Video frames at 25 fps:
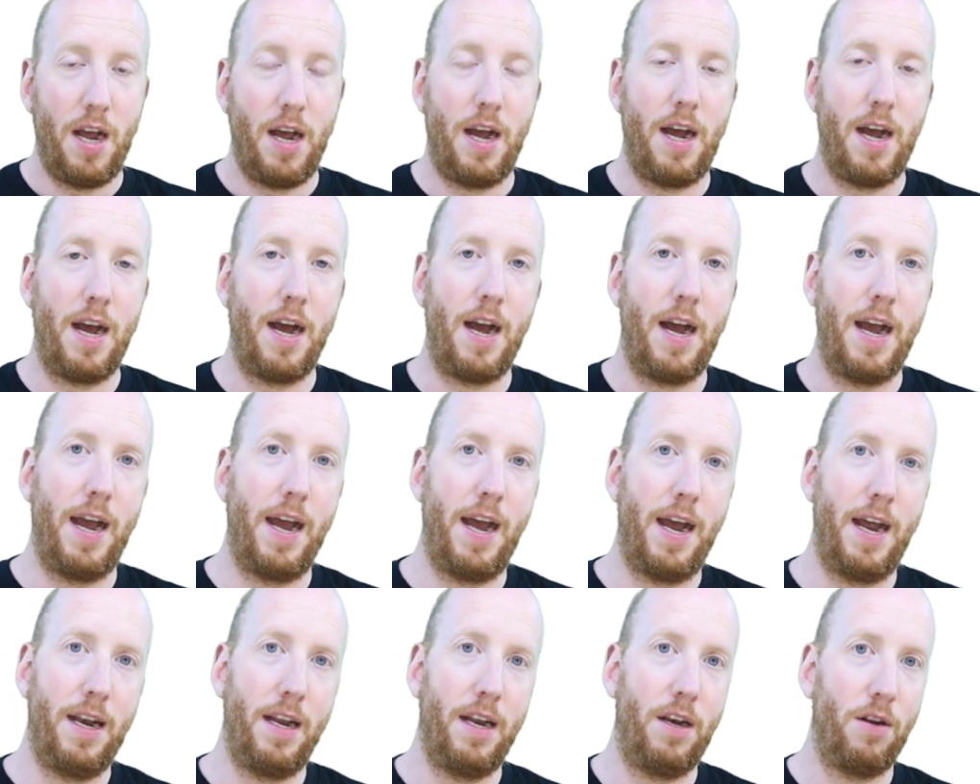
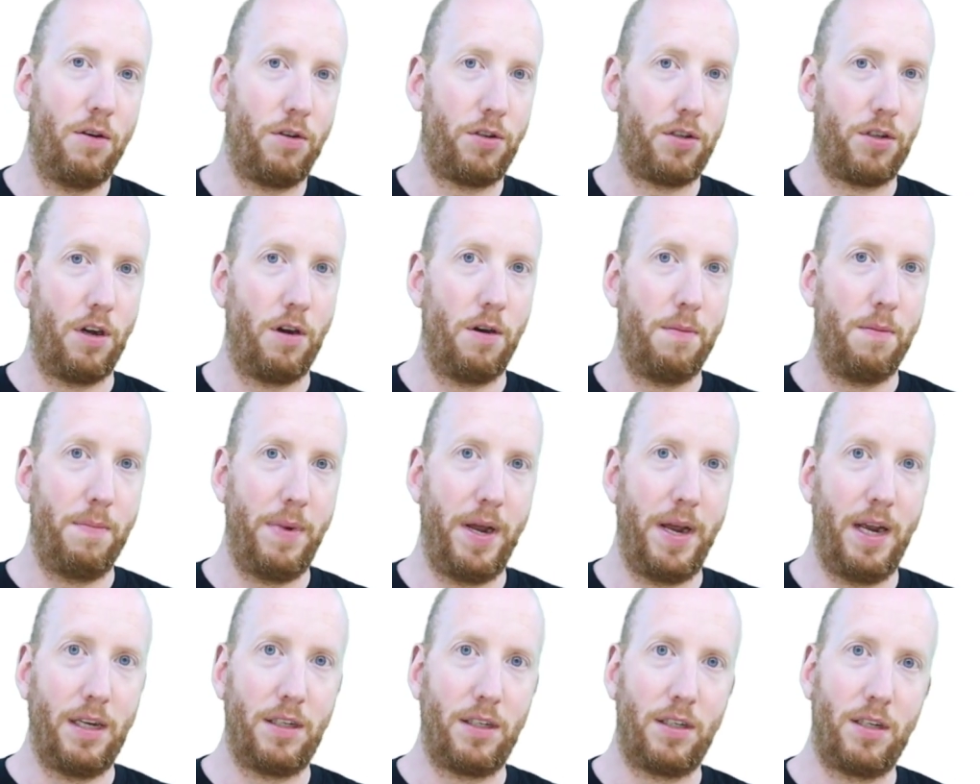and it also
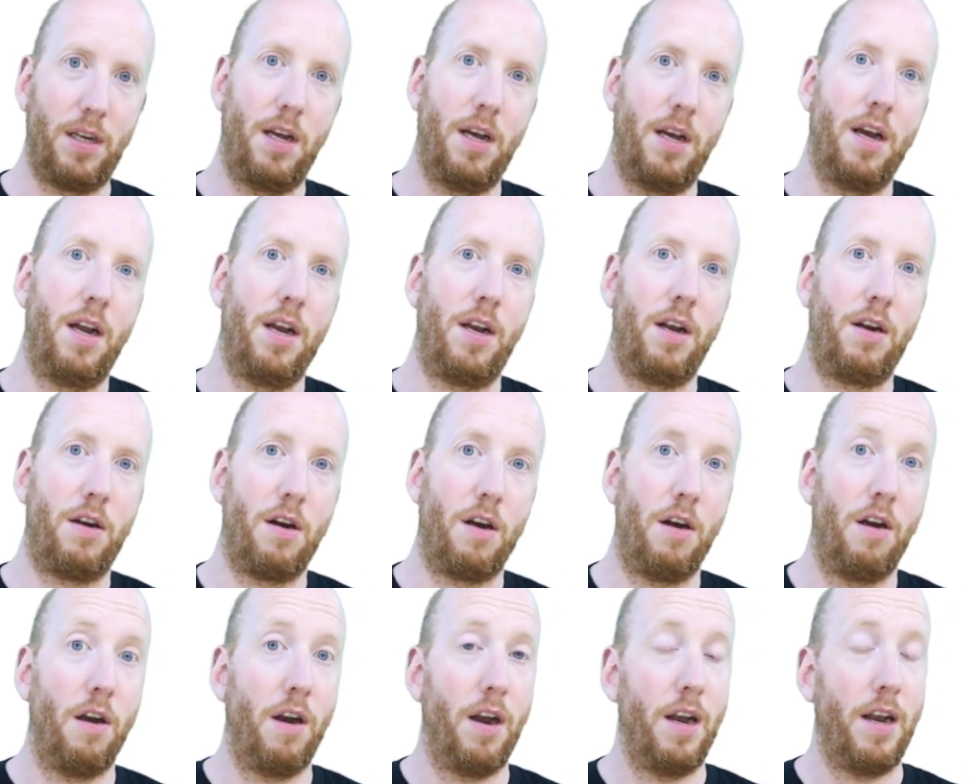makes the
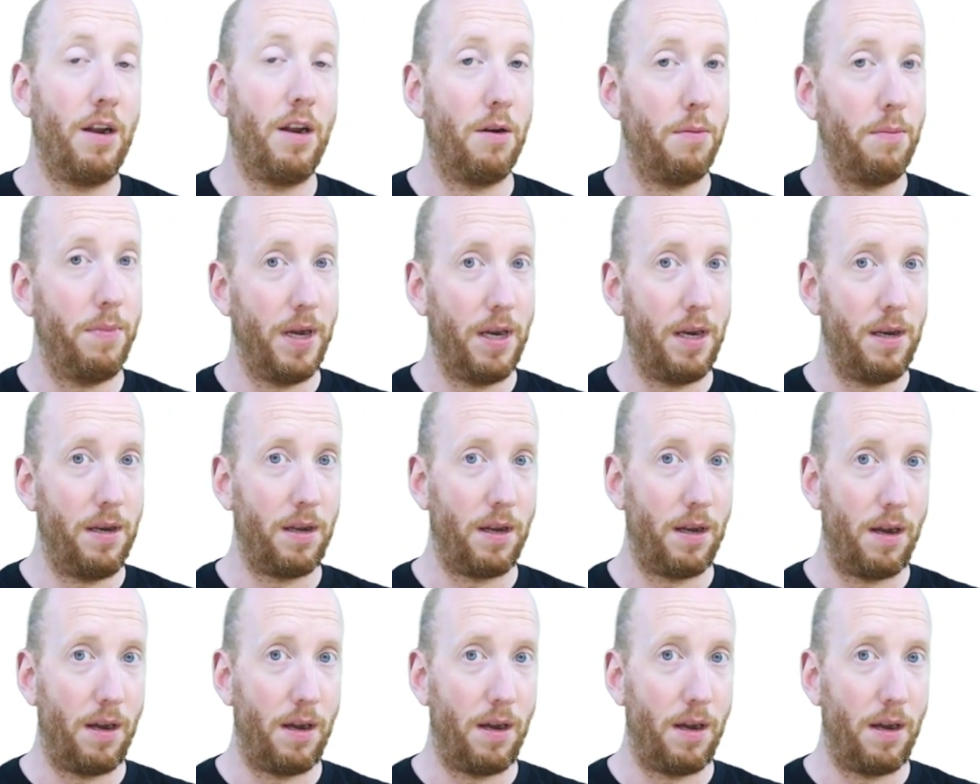car a little bit